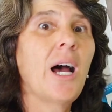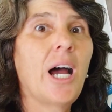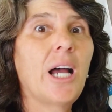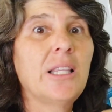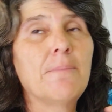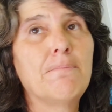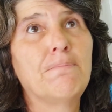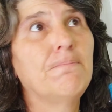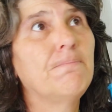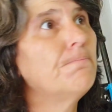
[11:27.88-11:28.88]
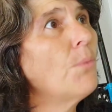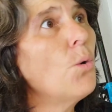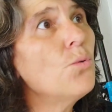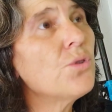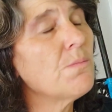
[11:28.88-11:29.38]
are the
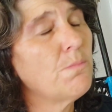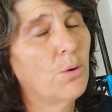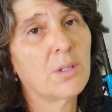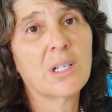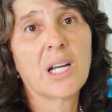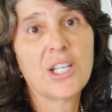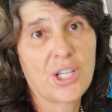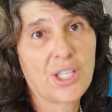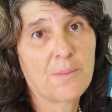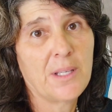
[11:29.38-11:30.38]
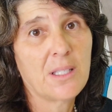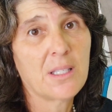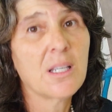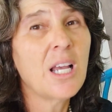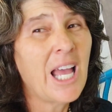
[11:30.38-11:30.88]
most important
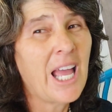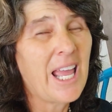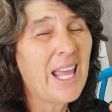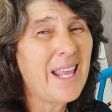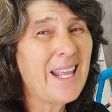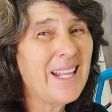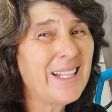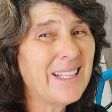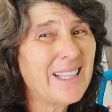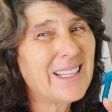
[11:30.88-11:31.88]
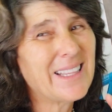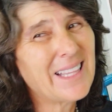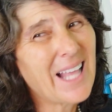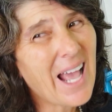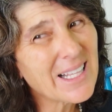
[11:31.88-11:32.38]
adjustments, and
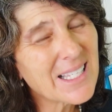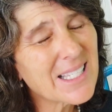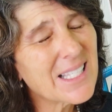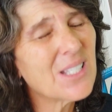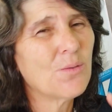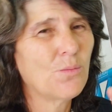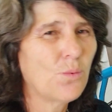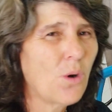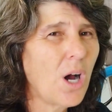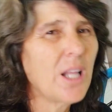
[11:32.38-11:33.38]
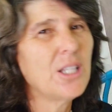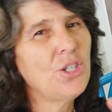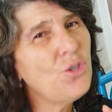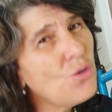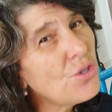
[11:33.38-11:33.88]
that's what
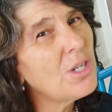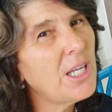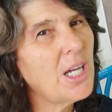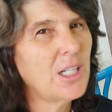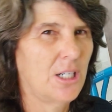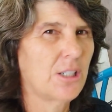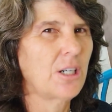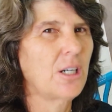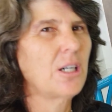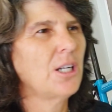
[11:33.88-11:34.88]
usually occur.